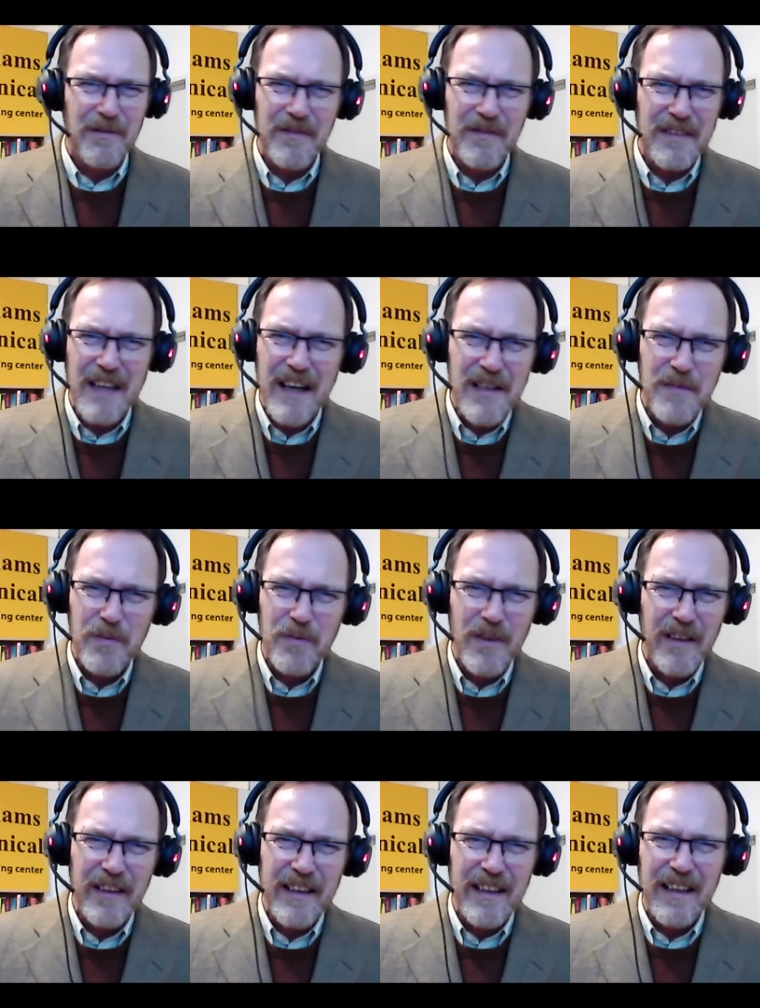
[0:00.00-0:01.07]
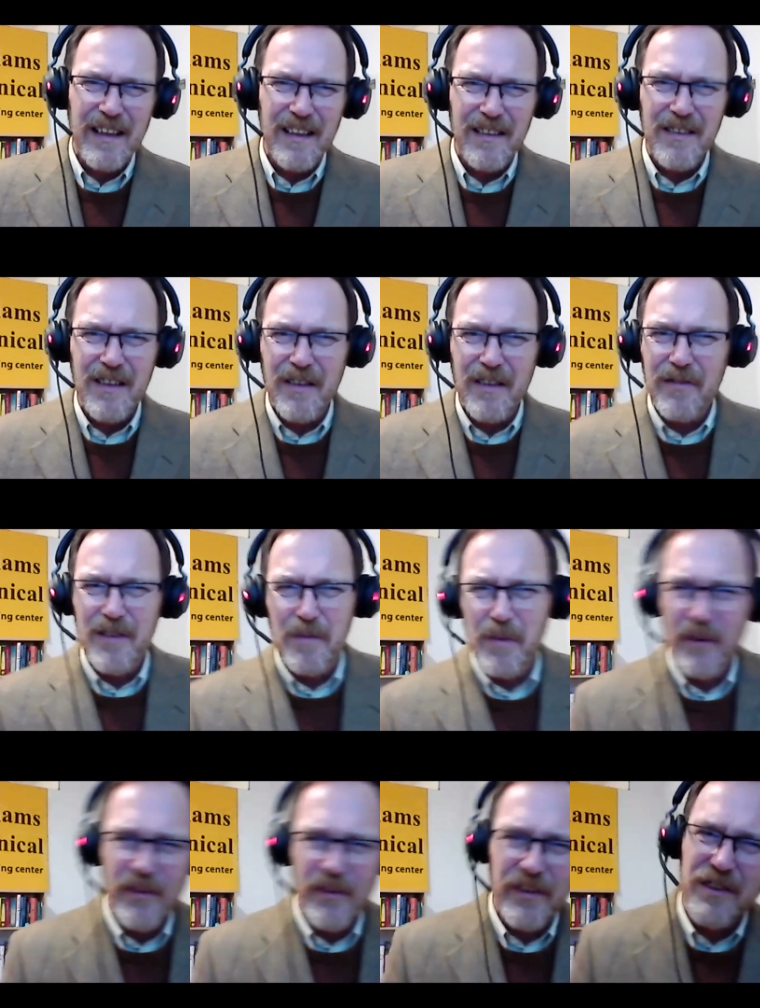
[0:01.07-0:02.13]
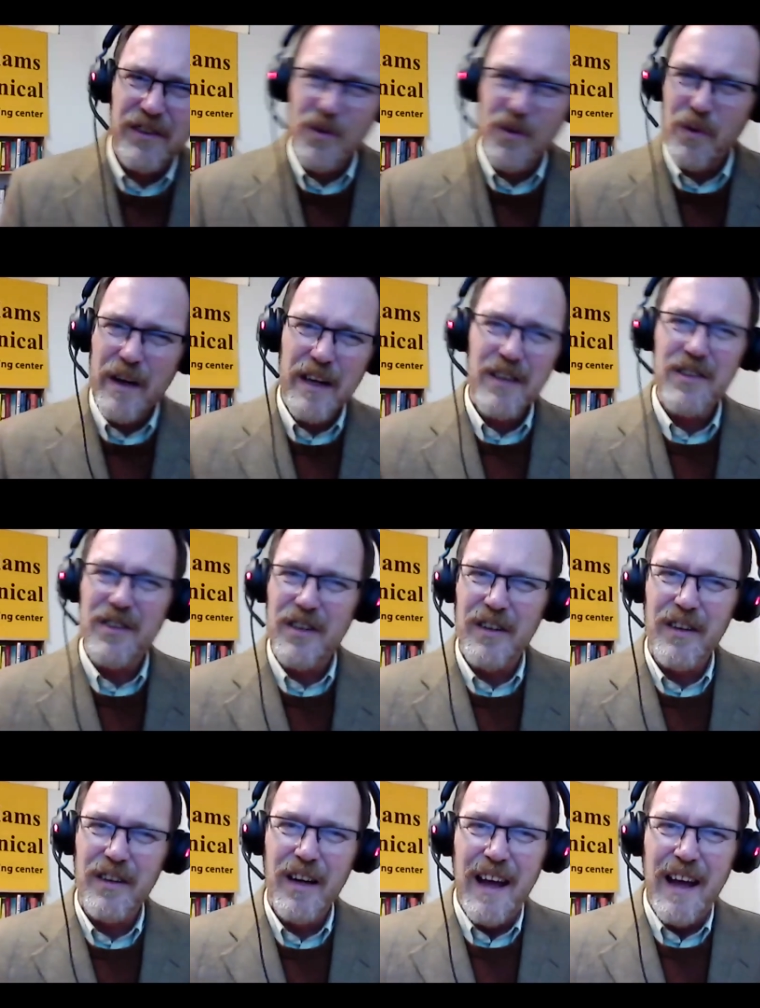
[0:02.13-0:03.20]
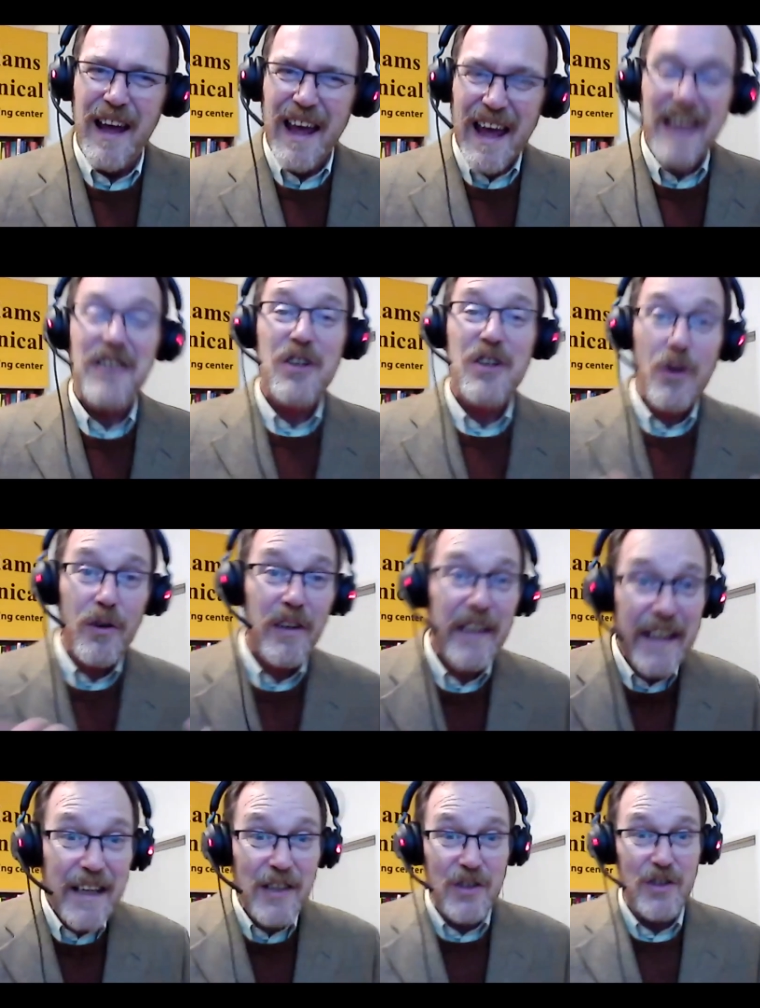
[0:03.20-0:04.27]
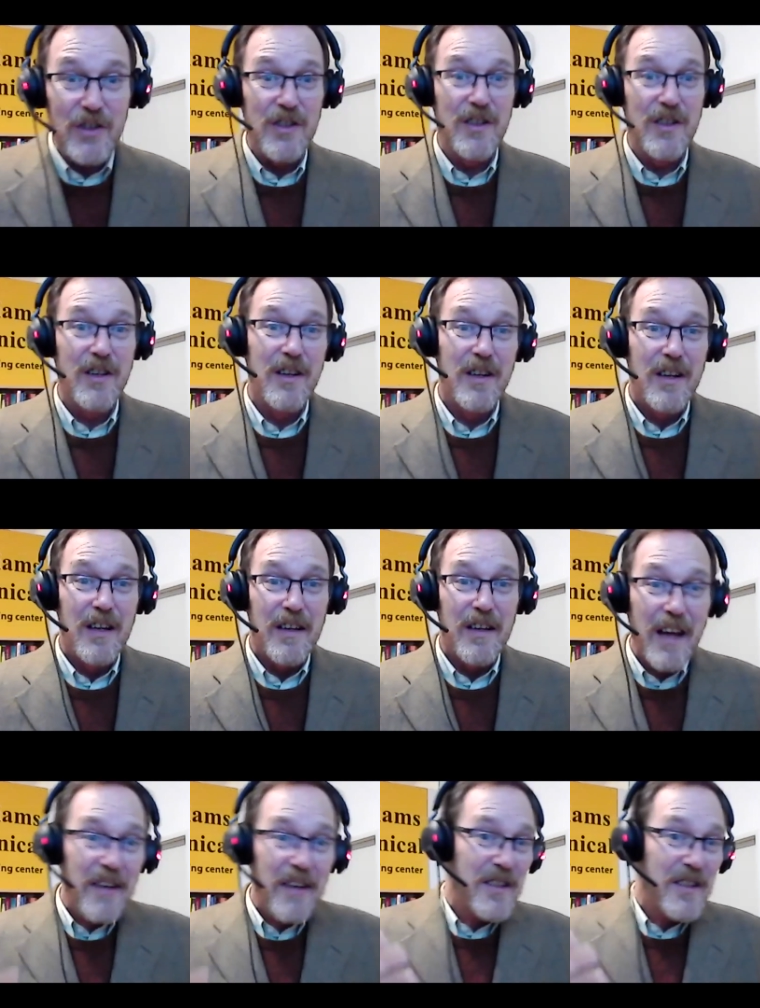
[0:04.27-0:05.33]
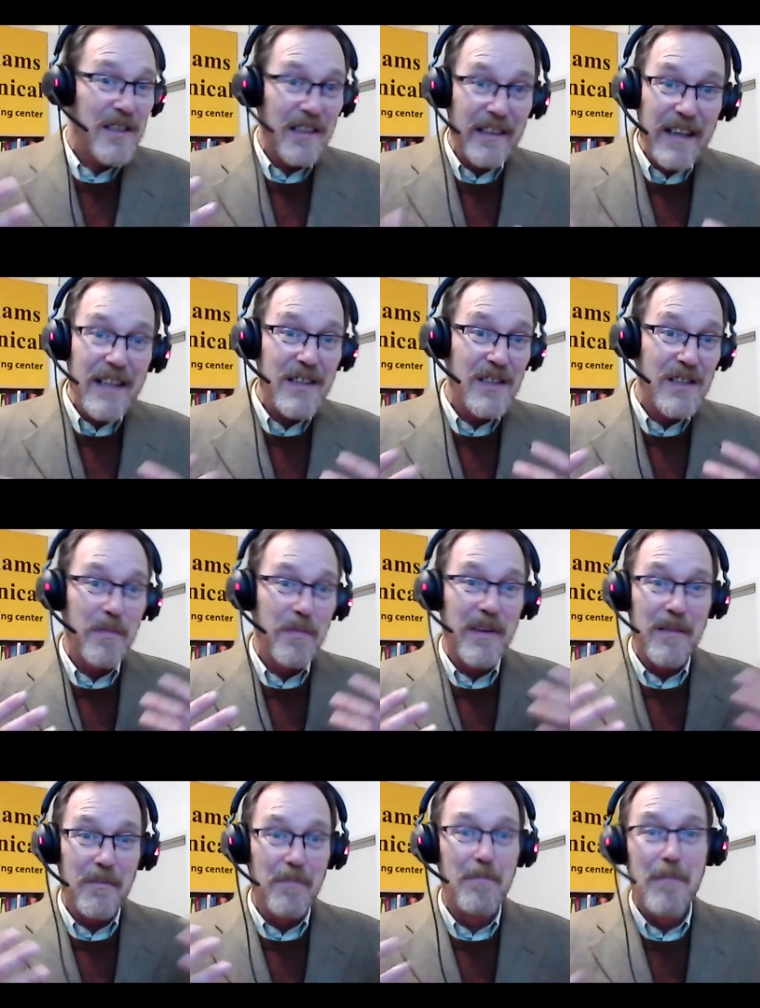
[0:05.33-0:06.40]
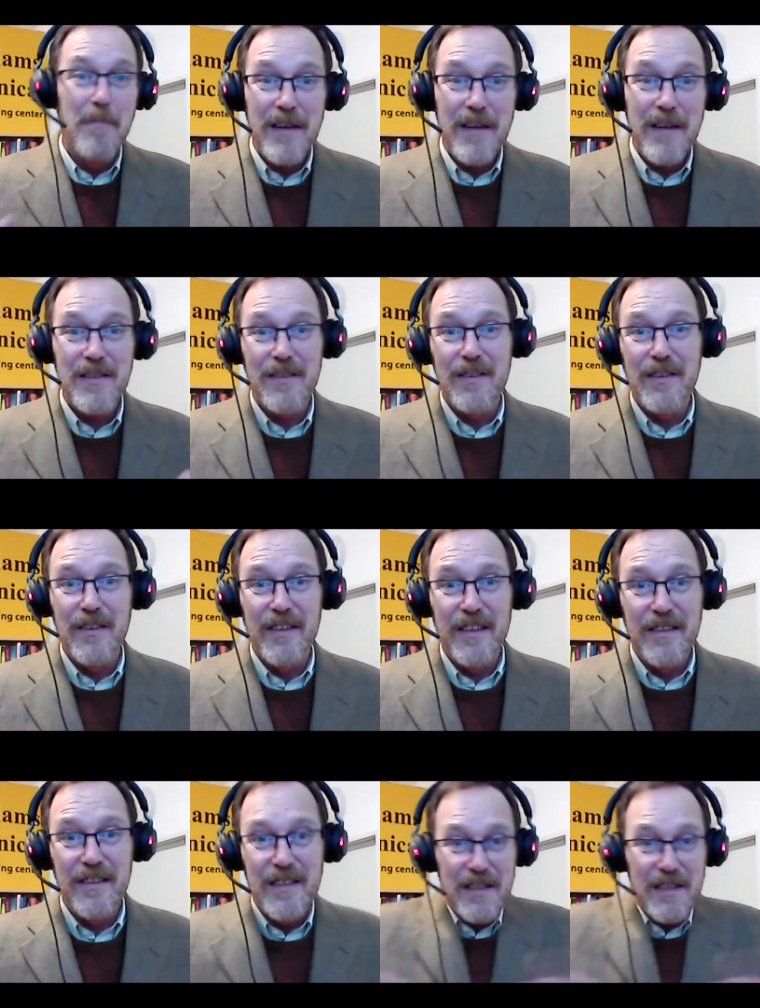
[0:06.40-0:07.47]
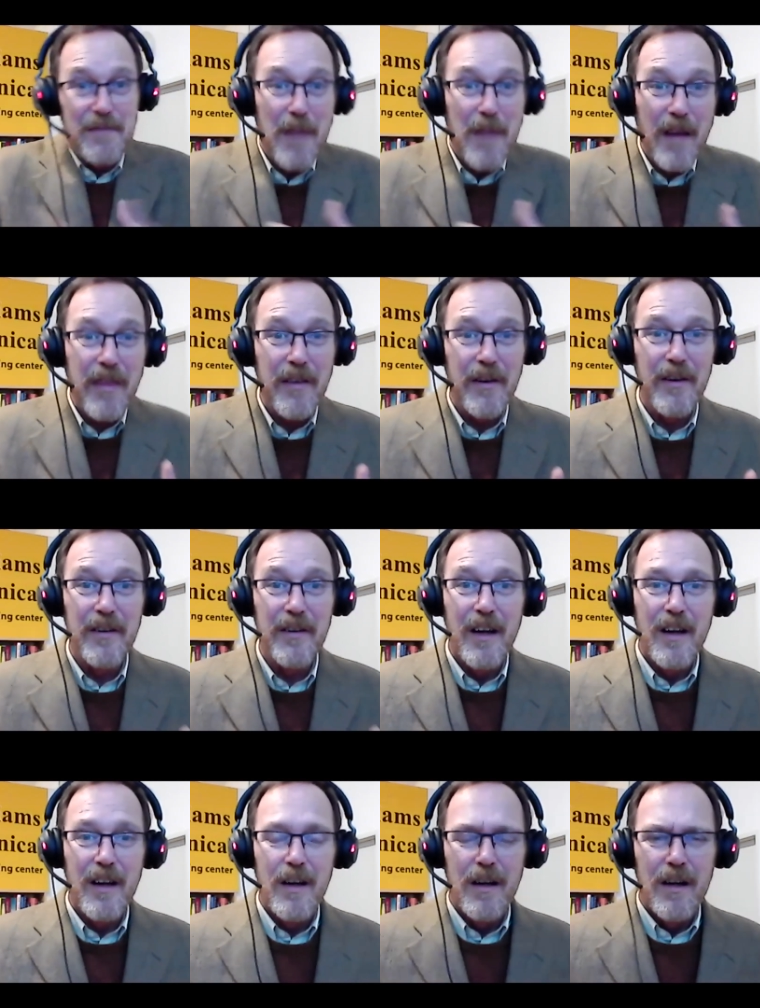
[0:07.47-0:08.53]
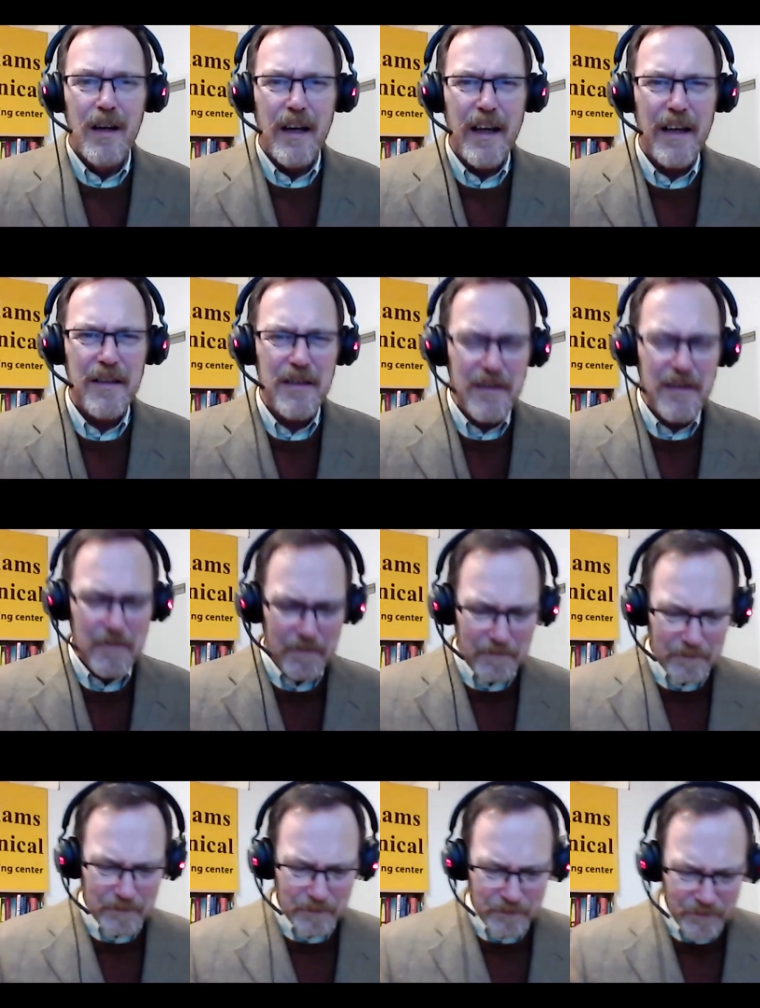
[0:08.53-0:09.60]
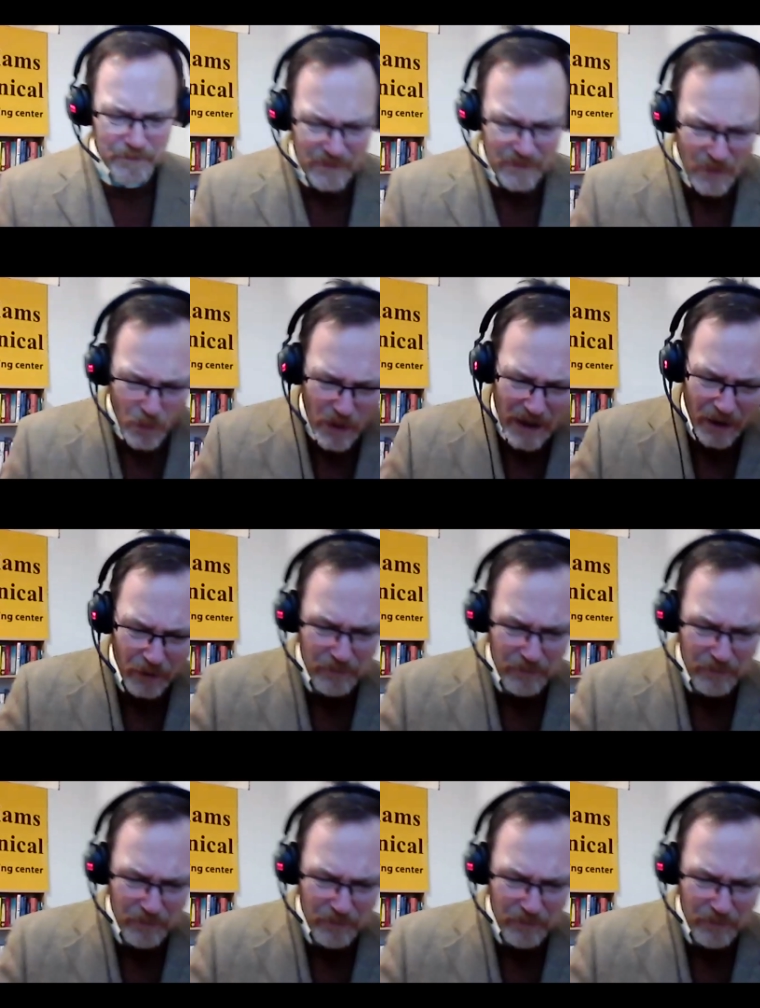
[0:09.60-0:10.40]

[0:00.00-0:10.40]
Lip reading: desperately uncomfortable situation. And you're leashed, not just leashed, but muzzled and smothered. And well,